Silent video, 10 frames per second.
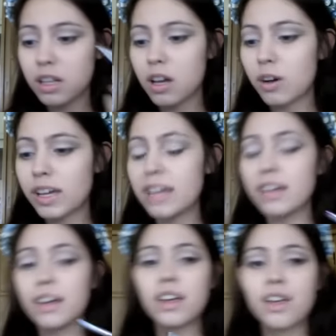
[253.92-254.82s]

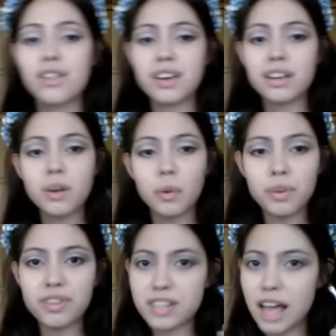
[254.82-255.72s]
Okay, then with this